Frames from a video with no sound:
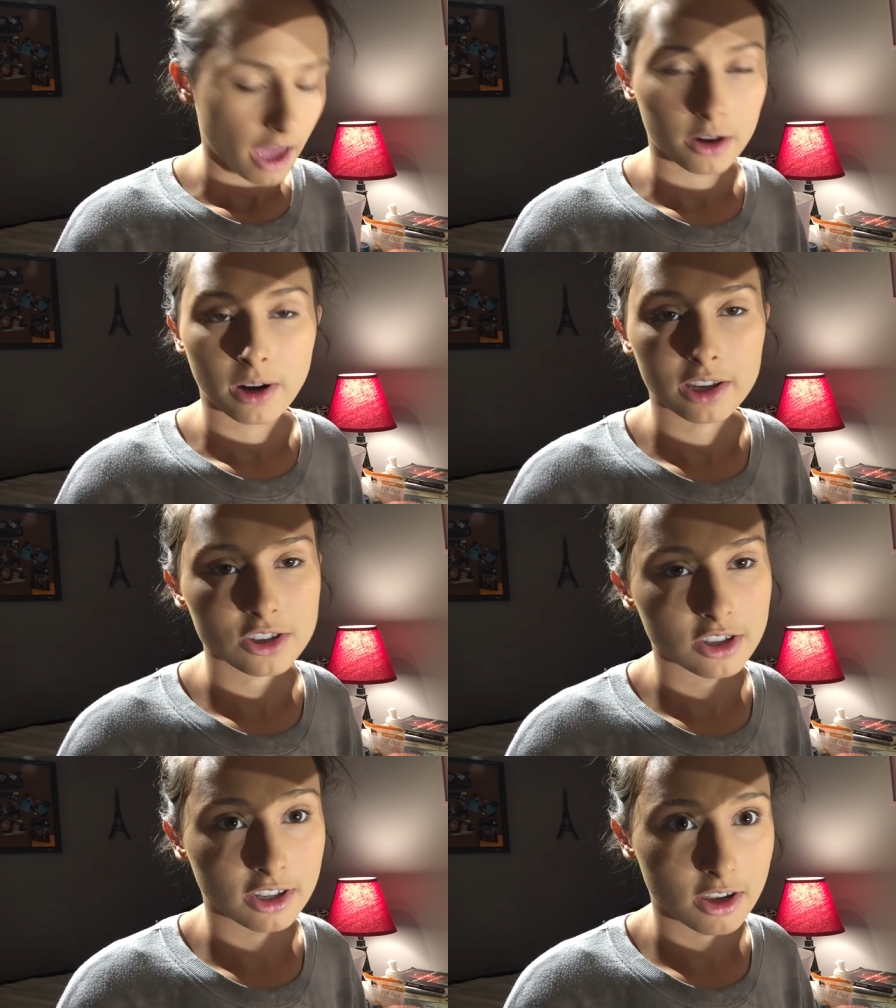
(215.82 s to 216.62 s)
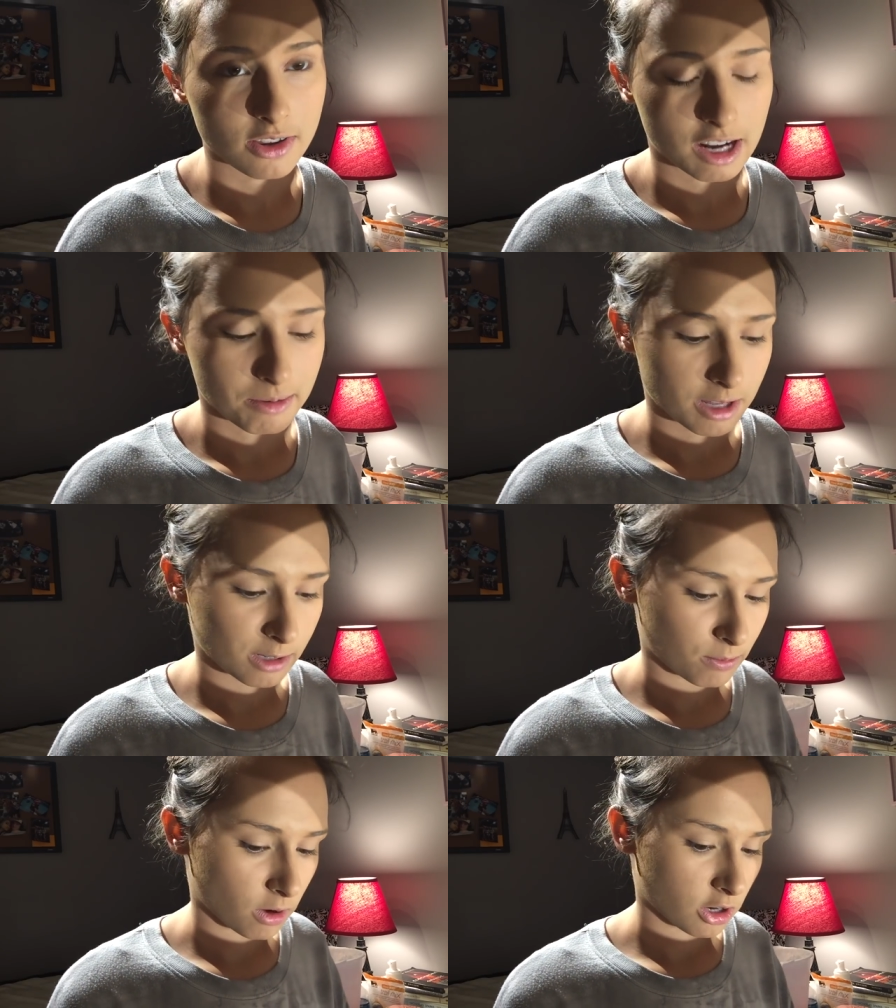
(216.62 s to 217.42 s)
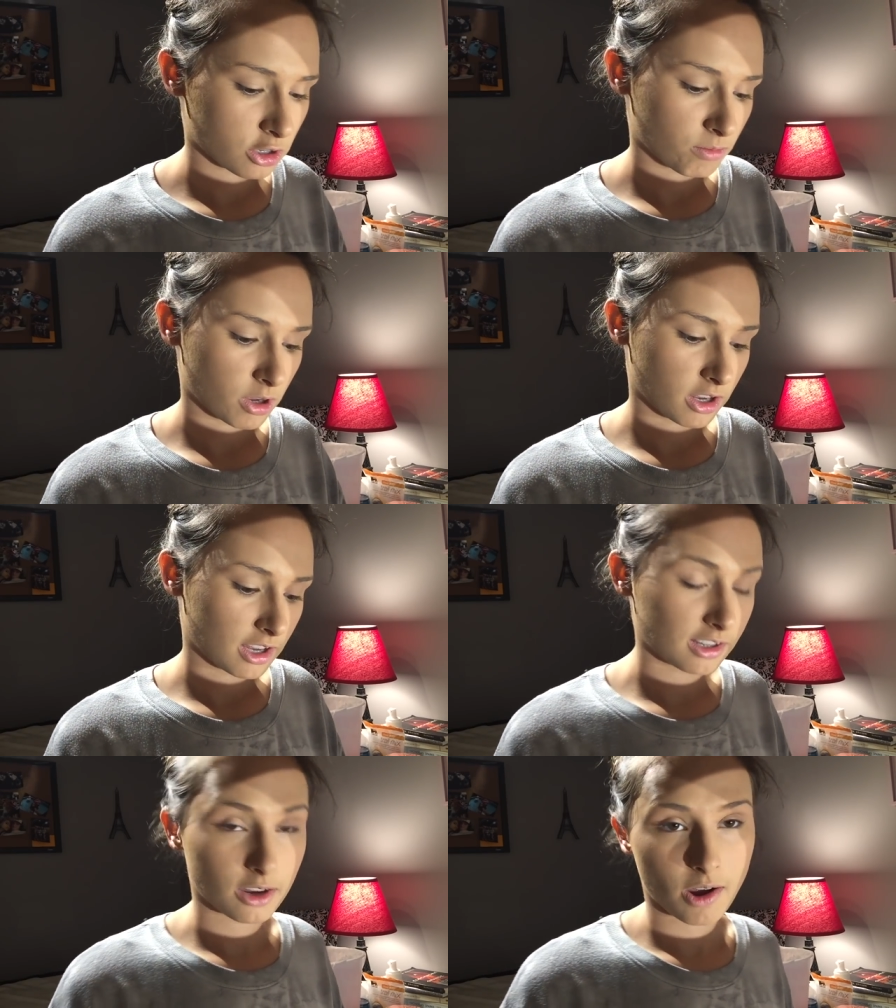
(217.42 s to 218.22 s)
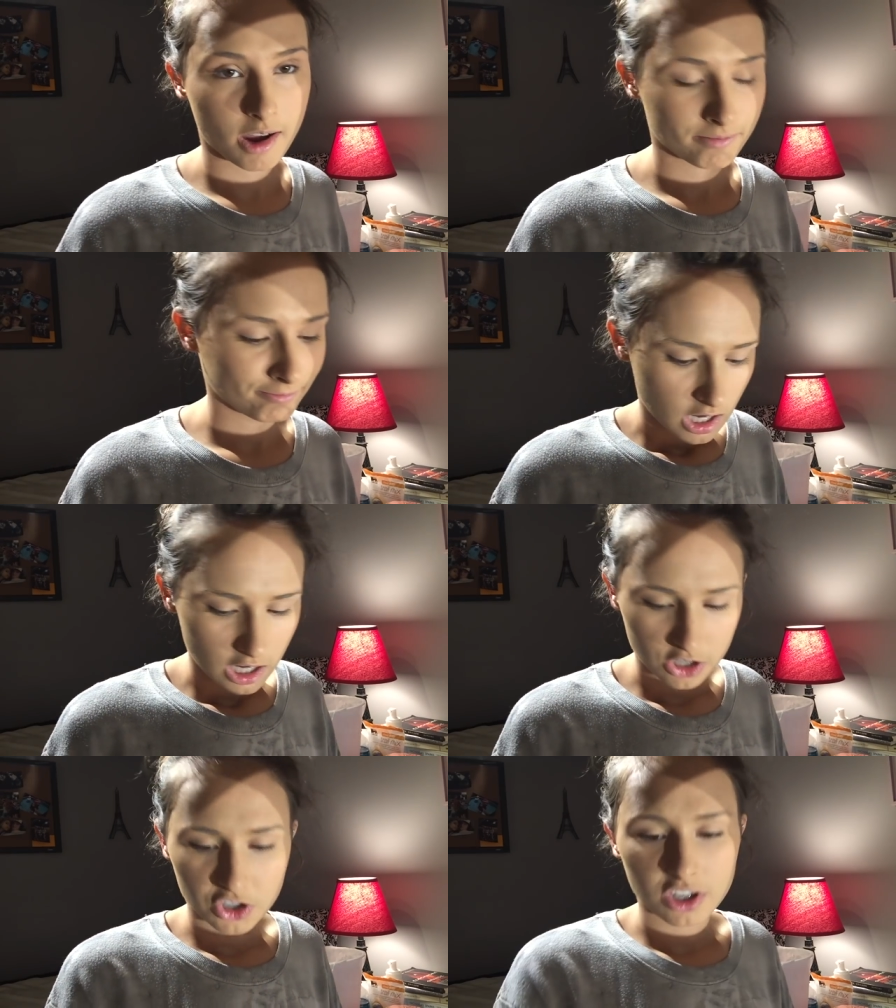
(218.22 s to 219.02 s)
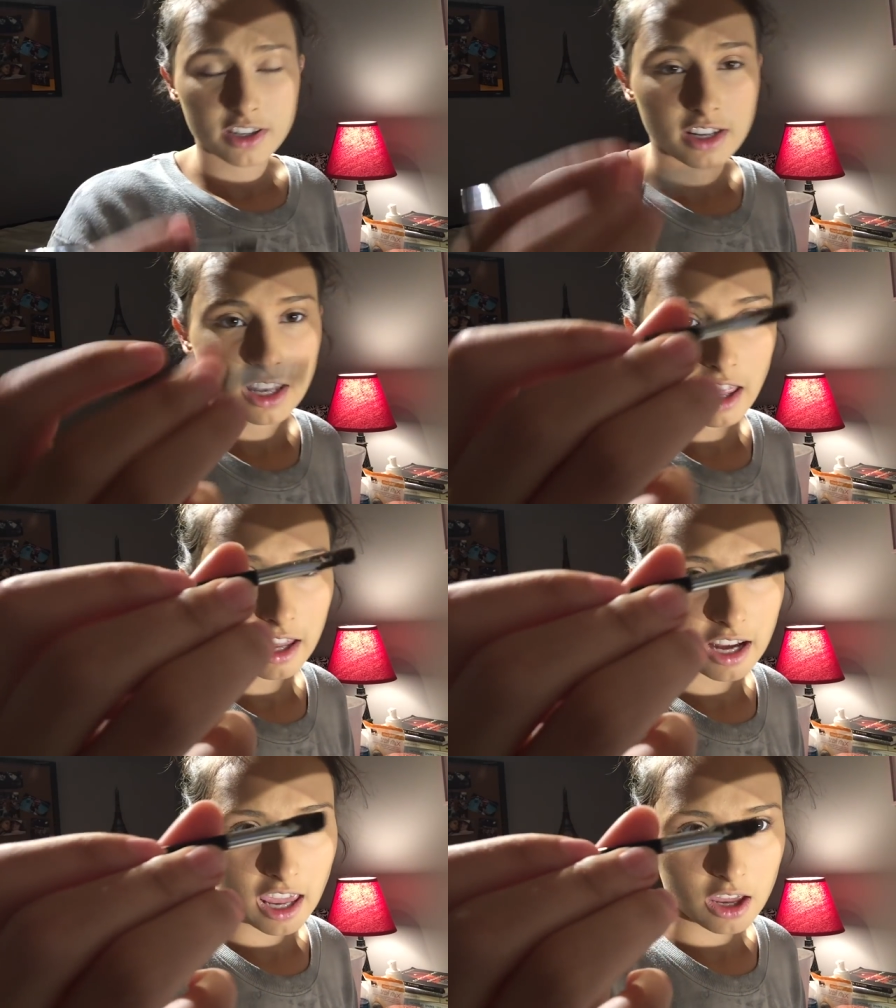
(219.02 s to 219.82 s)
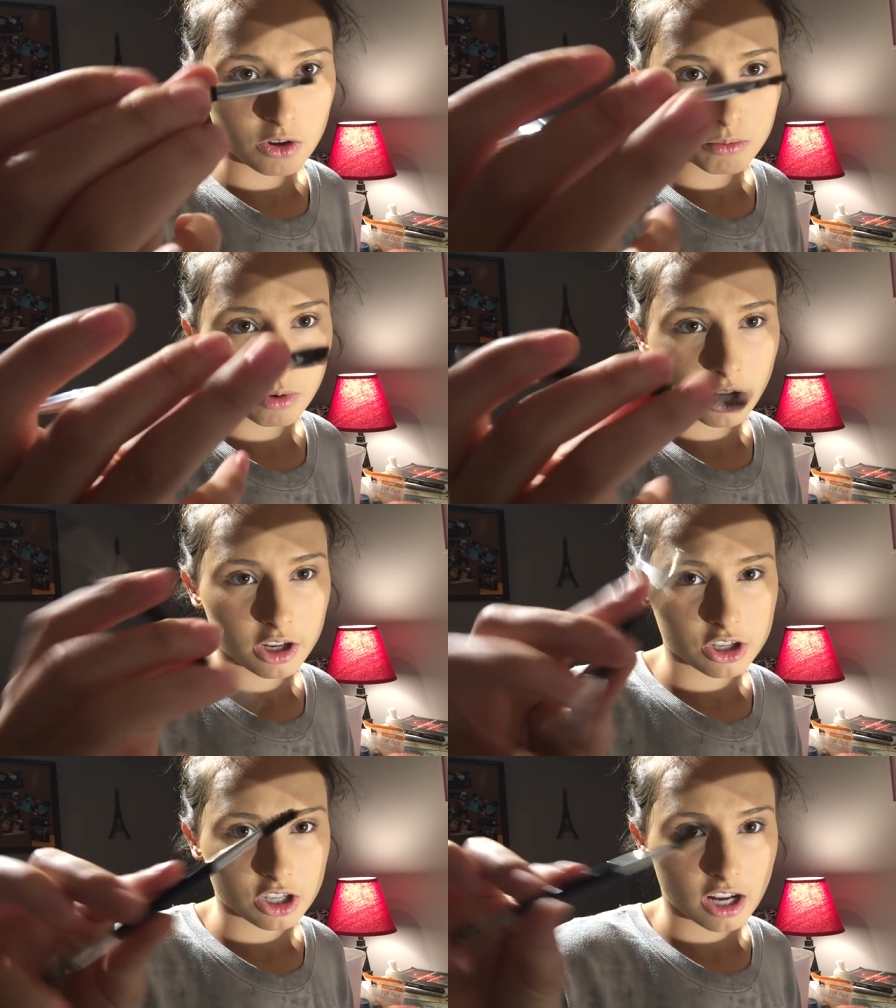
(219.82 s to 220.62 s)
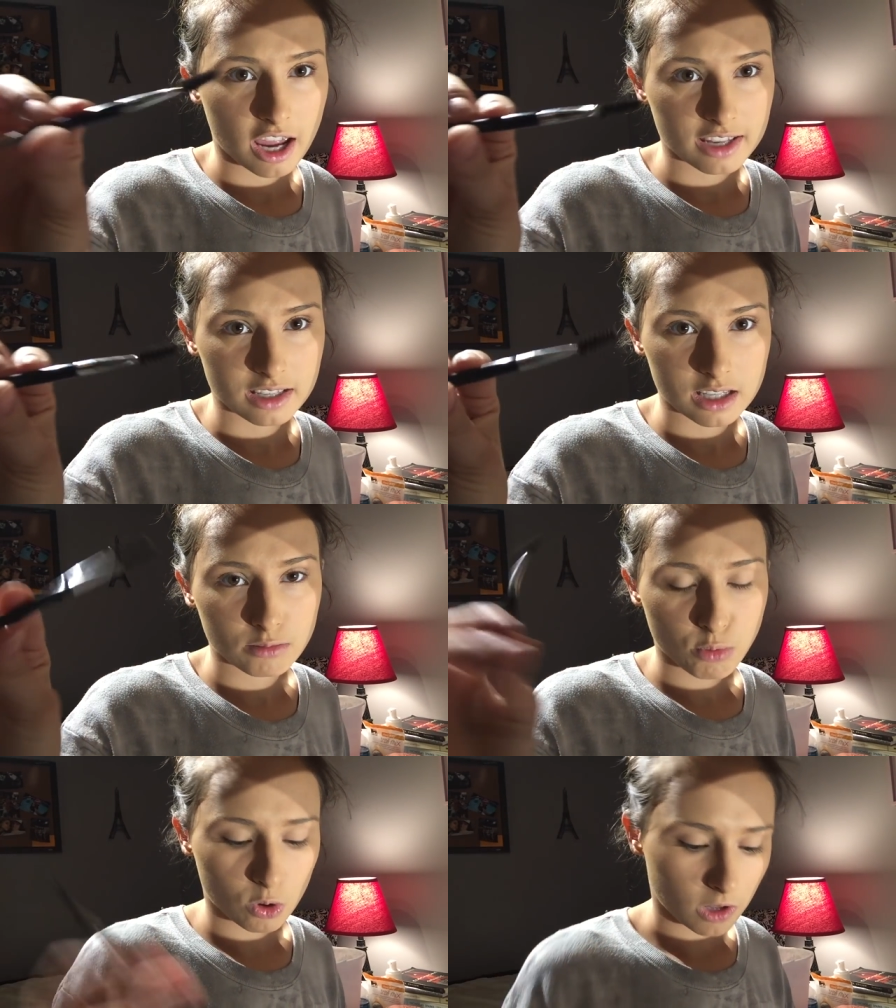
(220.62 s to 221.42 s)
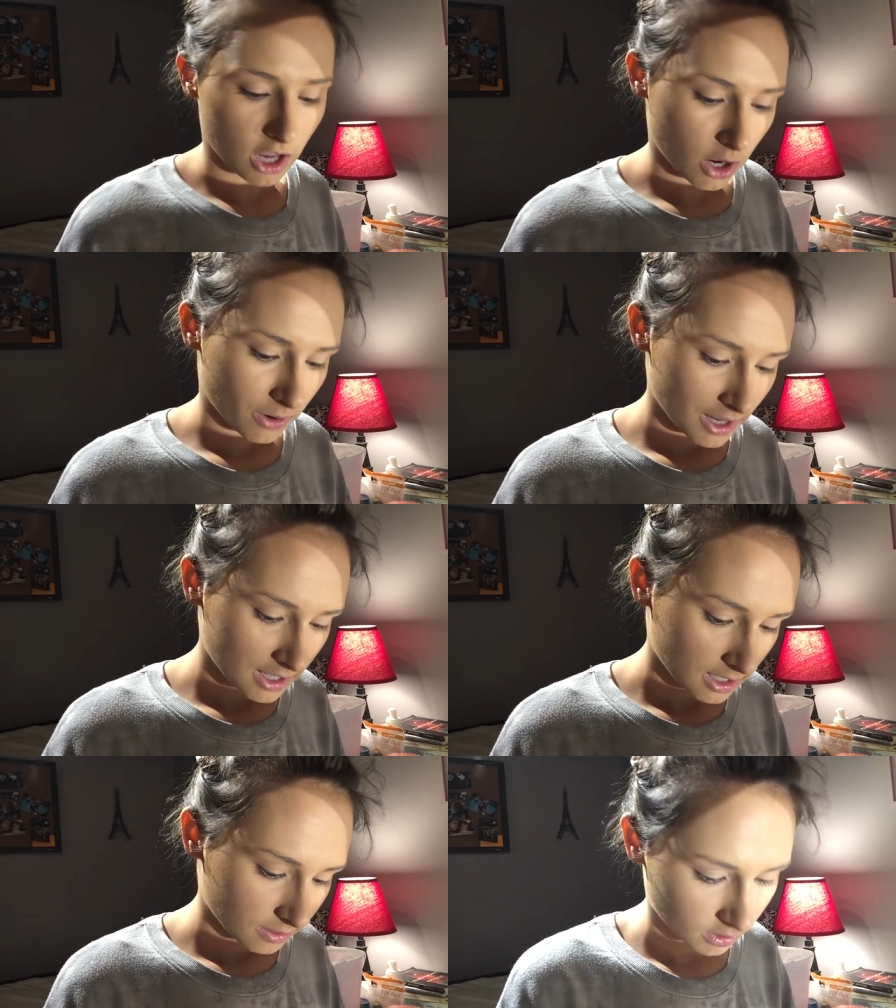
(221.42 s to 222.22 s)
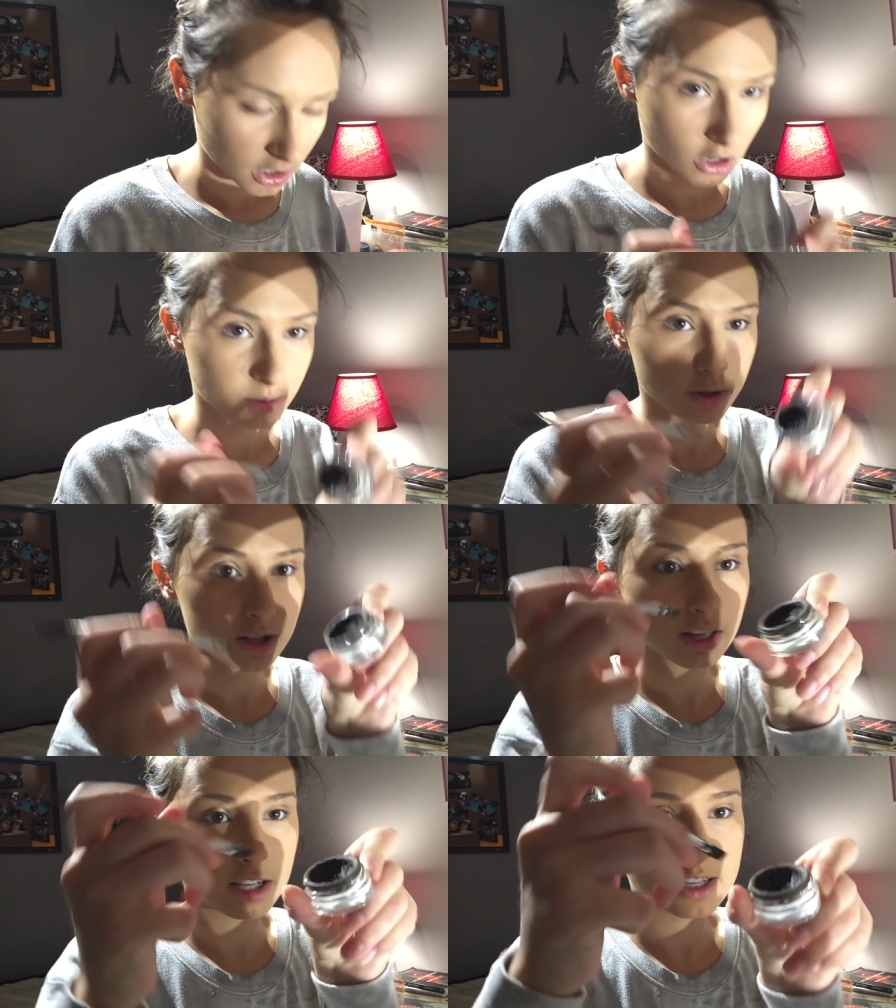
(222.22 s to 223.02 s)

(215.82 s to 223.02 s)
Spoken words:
don't actually know the name of this brush, but it's okay. It's just like an angled brush, and it has a spoolie on it. So I'm just going